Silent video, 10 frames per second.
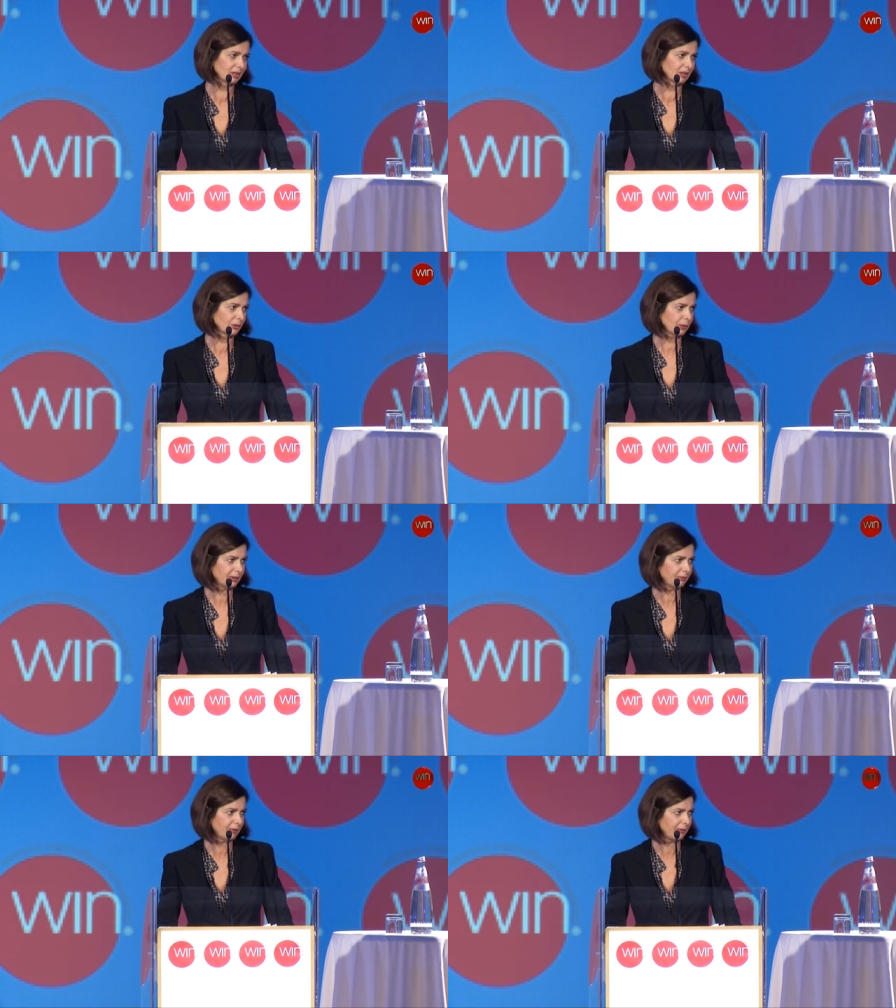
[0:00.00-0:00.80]

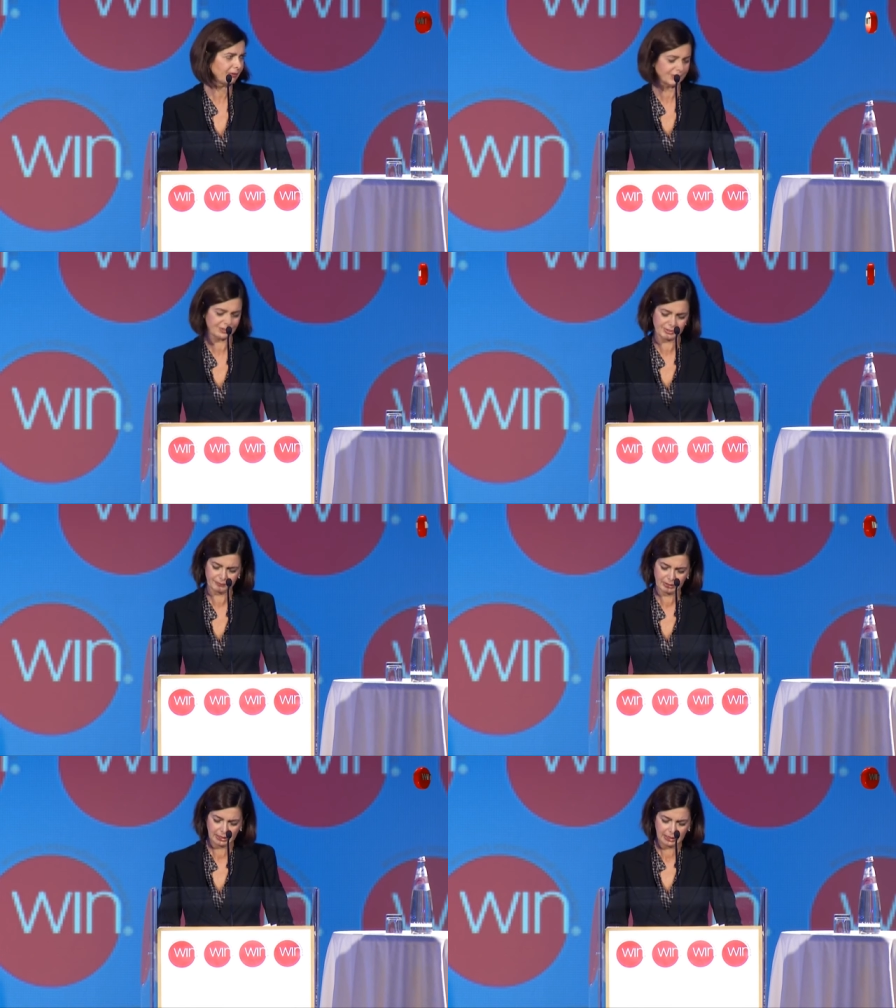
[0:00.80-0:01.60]
25 years.
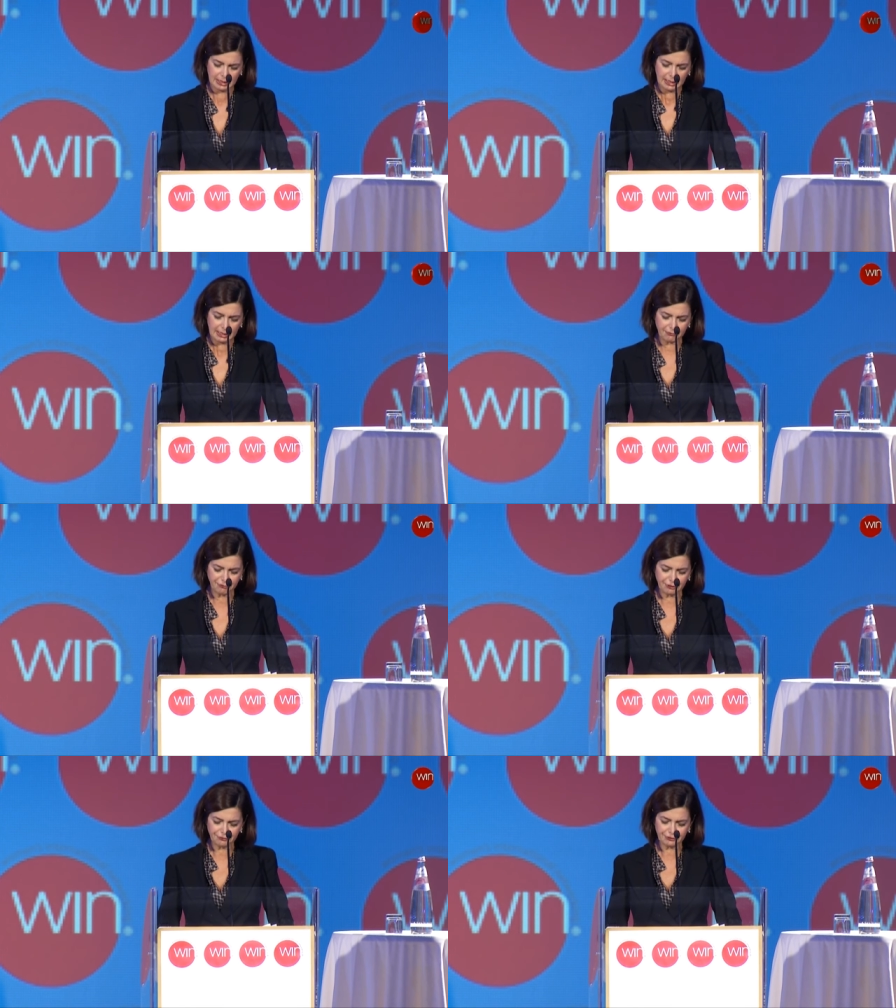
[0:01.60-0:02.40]
And
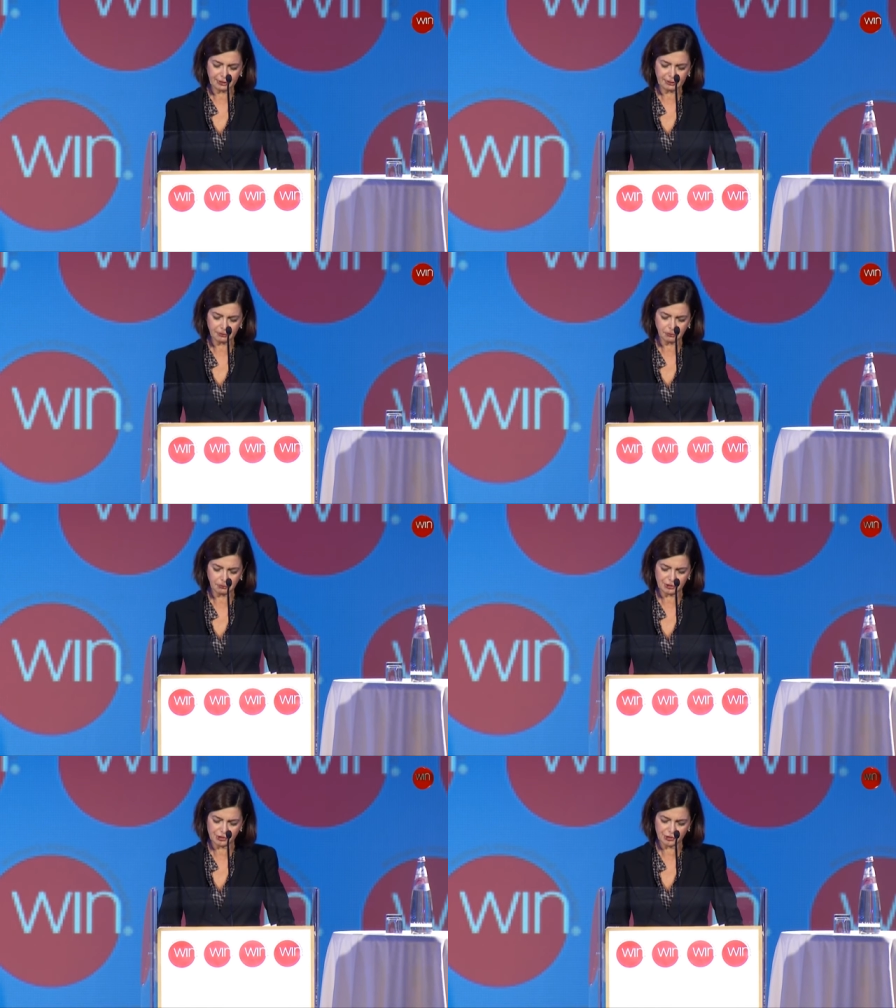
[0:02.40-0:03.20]
15 of
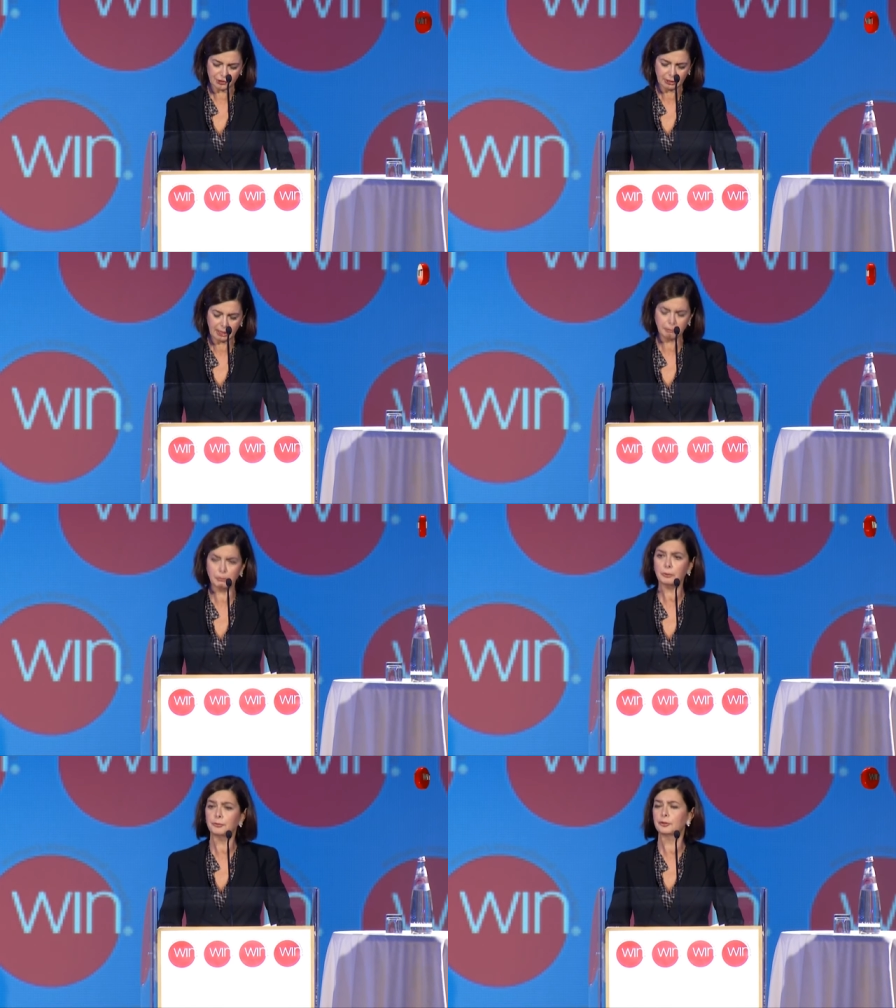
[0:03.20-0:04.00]
which I
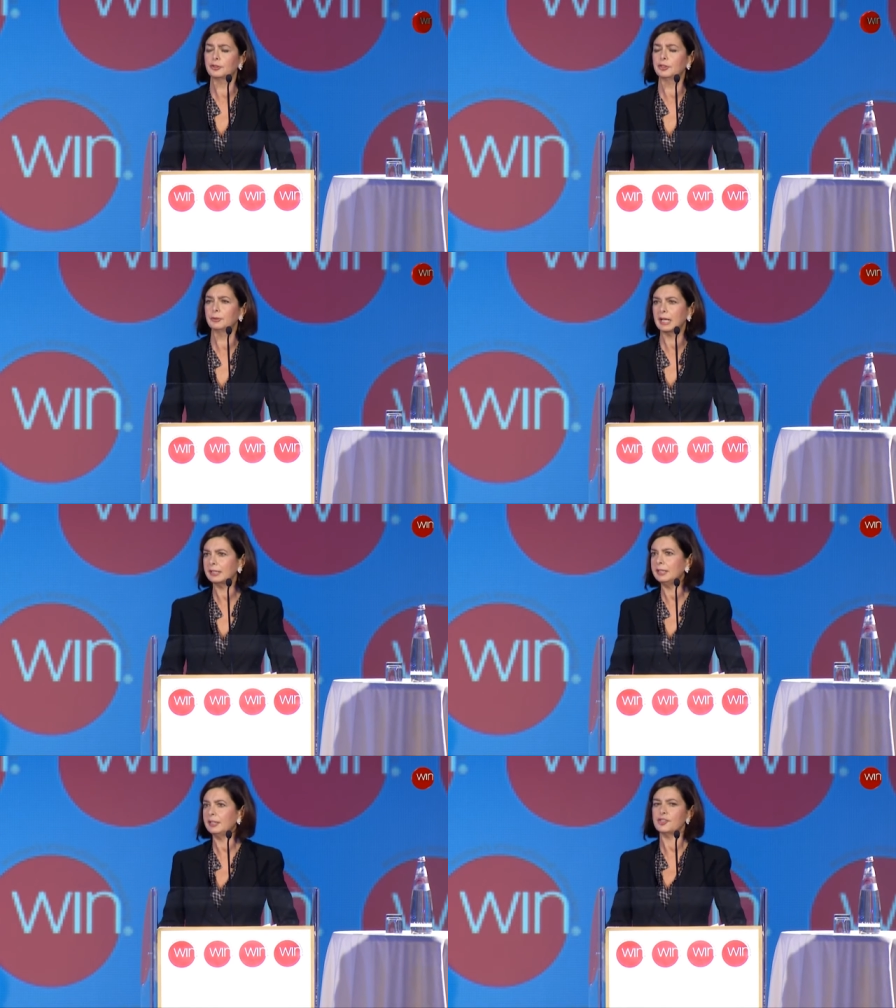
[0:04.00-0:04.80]
worked for the
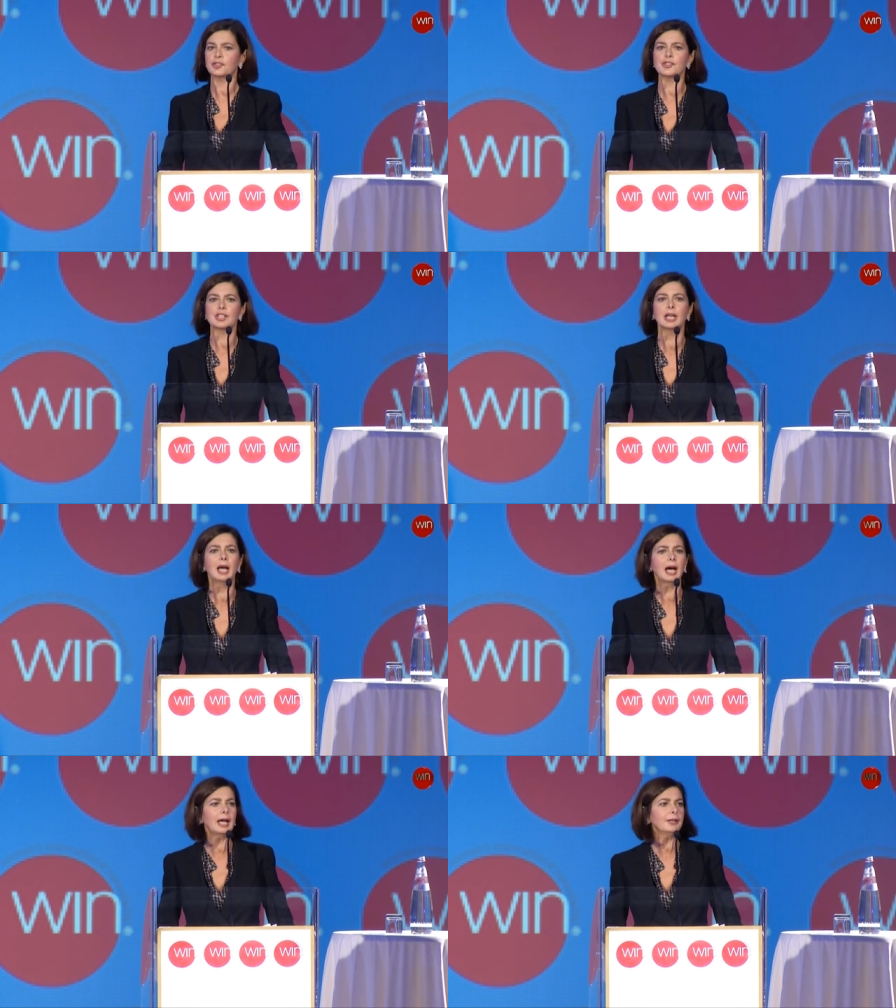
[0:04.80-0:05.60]
United Nations
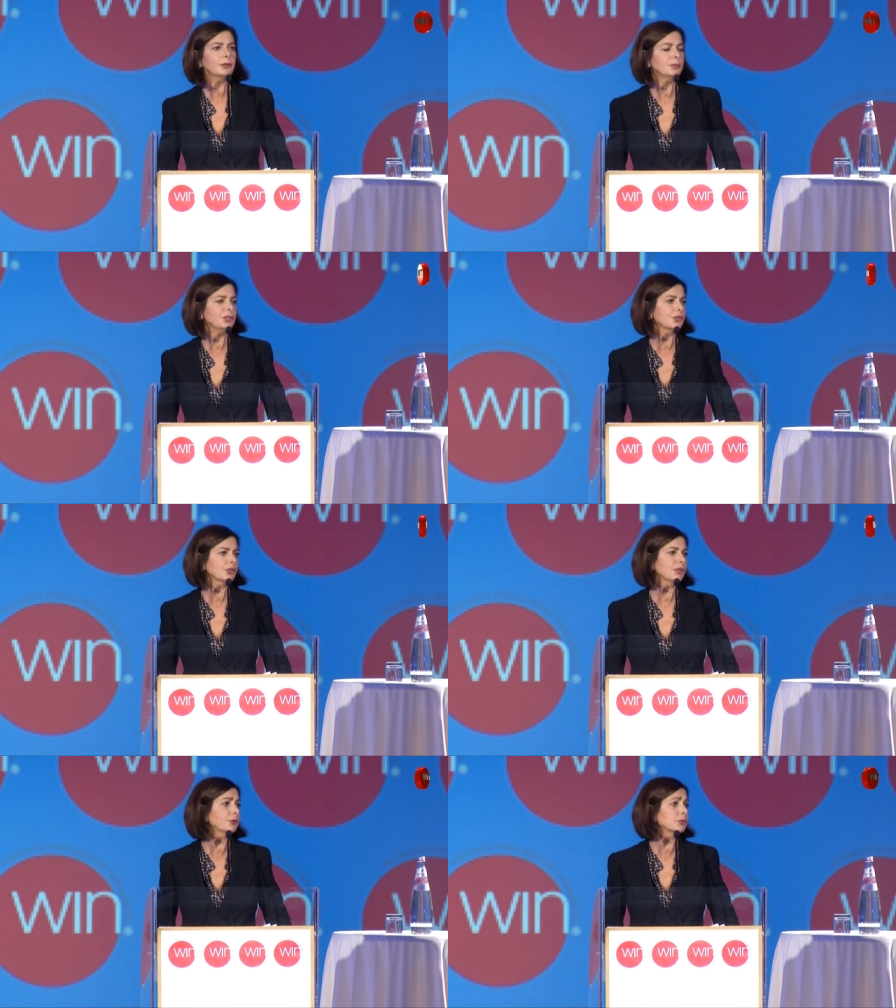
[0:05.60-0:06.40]
High
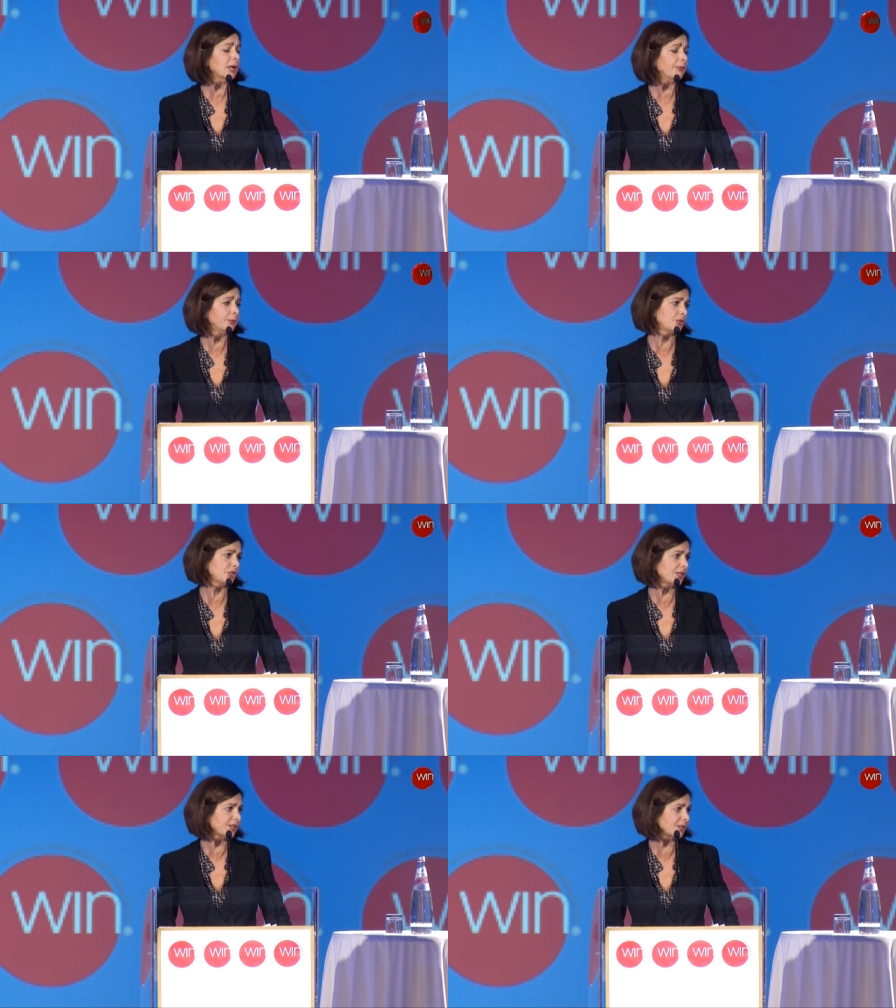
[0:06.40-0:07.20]
Commissioner for
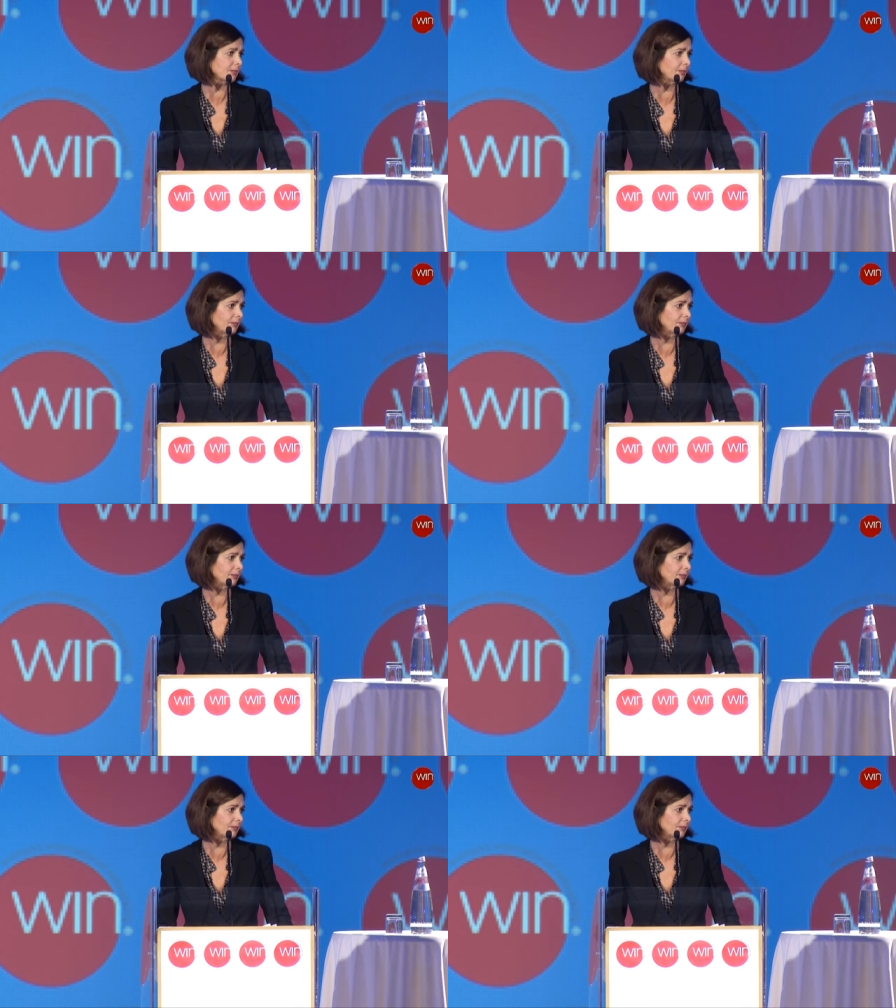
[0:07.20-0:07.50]
Refugees.